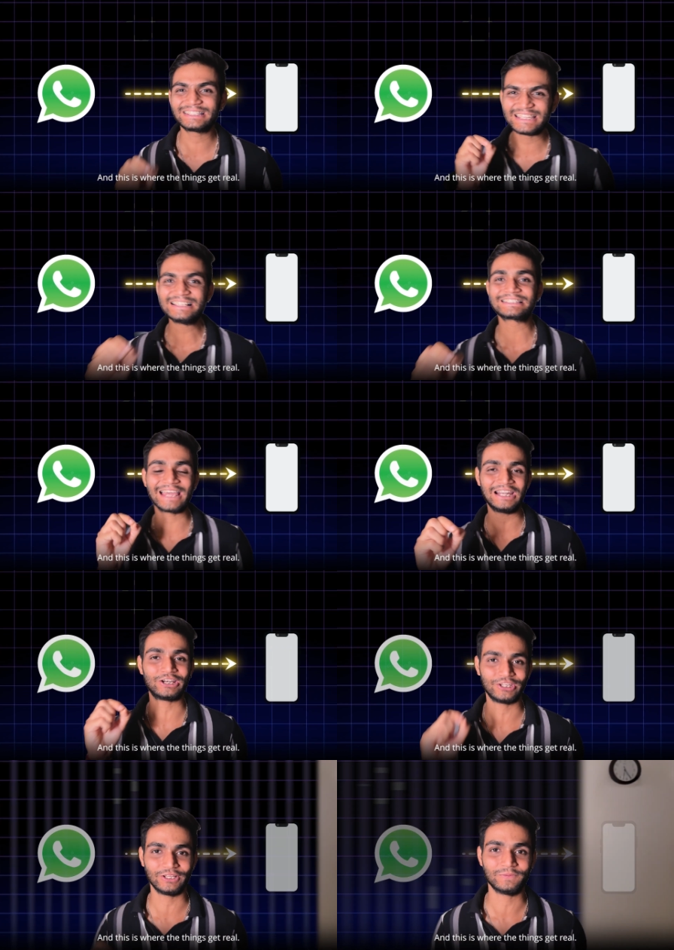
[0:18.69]
the things
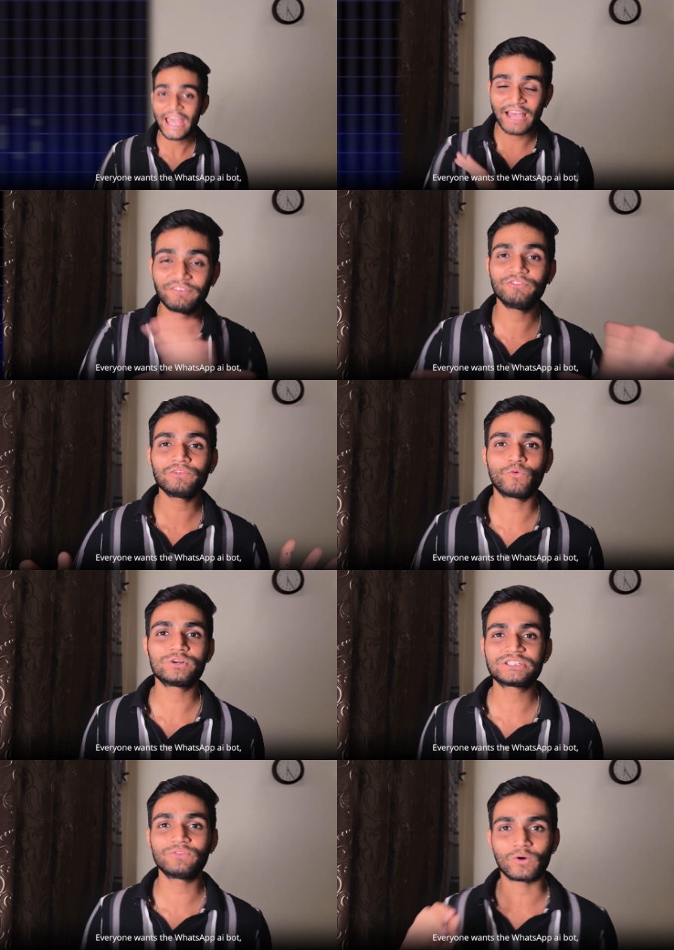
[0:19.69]
get real. Everyone
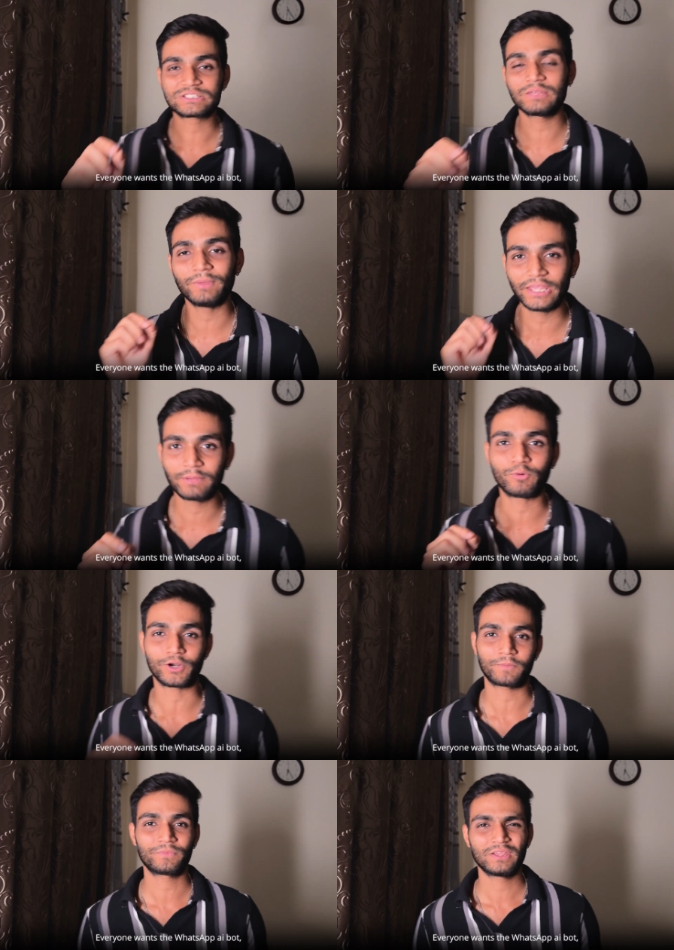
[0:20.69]
wants the WhatsApp AI
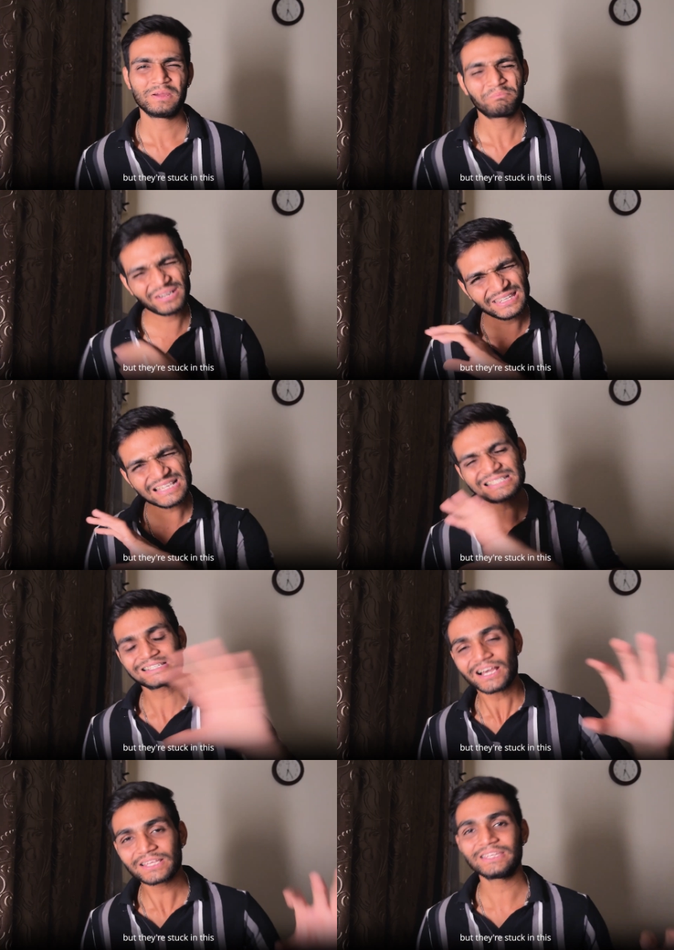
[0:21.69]
bot, but they're
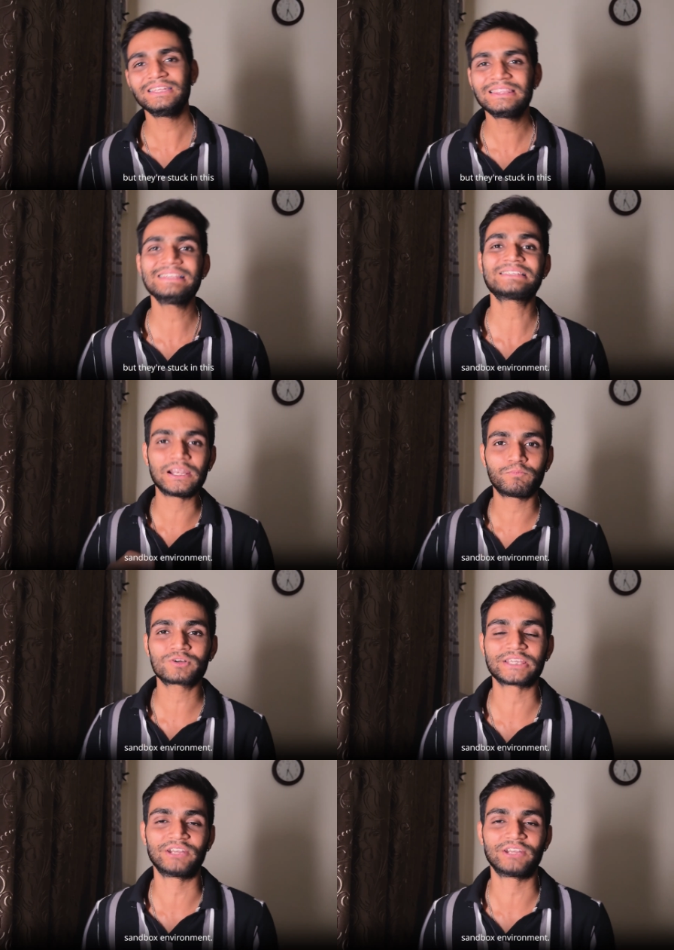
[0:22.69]
stuck in the sandbox